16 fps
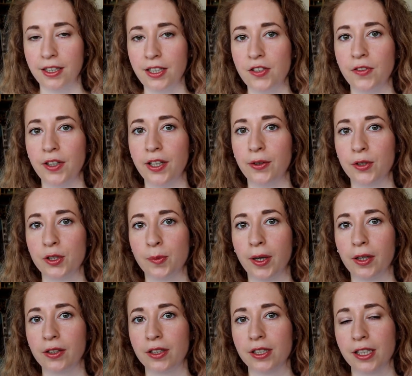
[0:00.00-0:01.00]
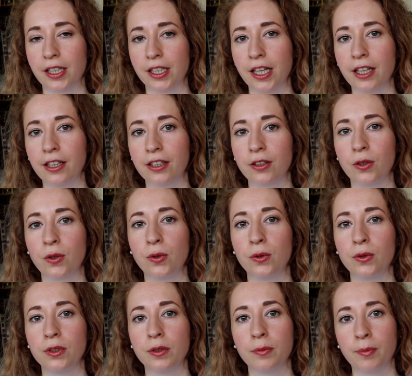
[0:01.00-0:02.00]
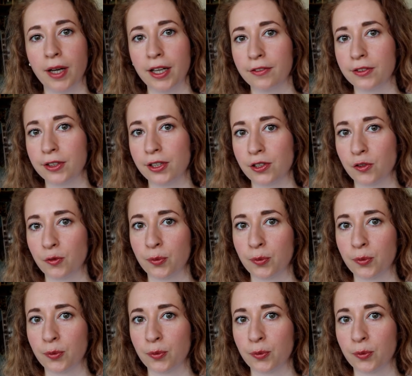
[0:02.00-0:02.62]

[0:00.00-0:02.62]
This video is about a technique called mindfulness